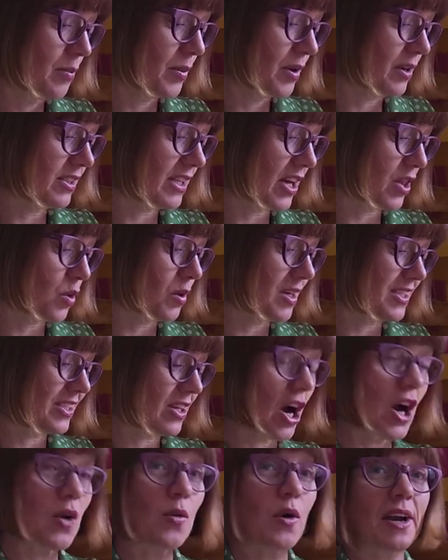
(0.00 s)
because otherwise
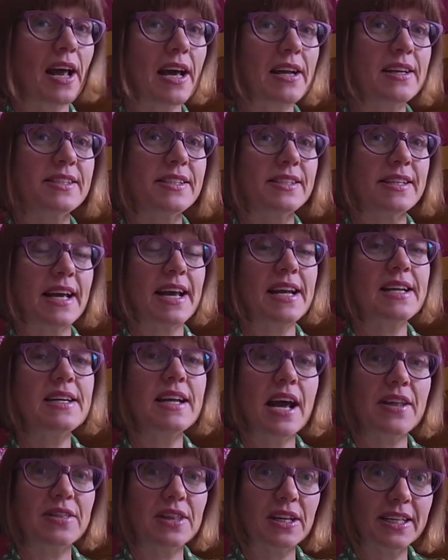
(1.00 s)
I won't understand.
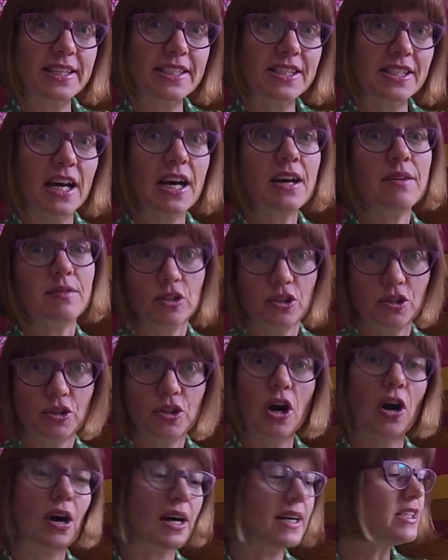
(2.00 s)
And the listener, you
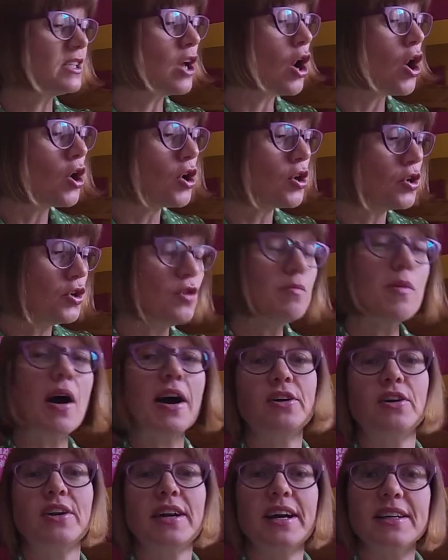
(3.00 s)
guys, you might
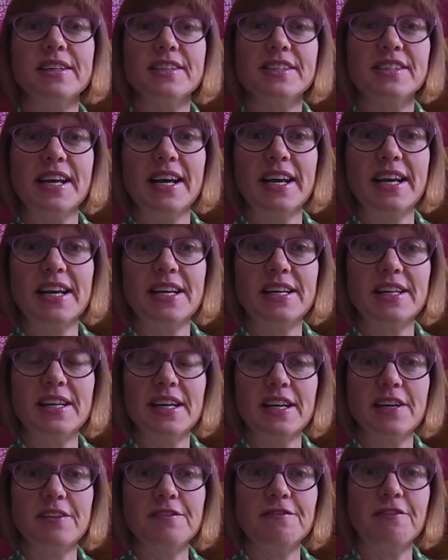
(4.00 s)
not understand
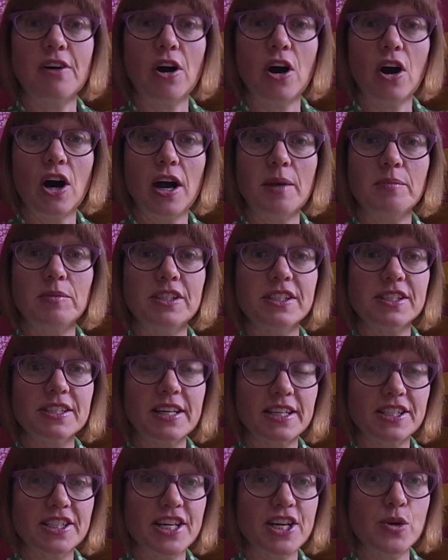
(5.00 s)
if I'm just
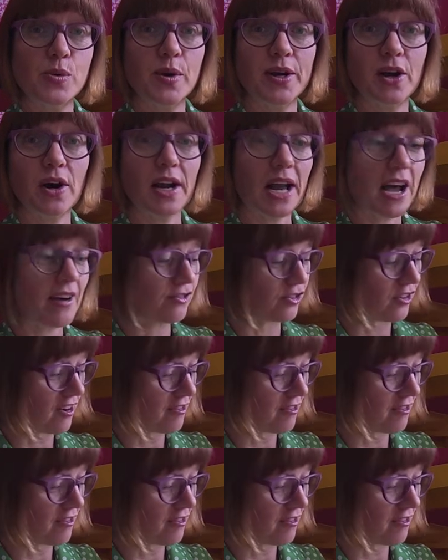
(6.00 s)
continuing on after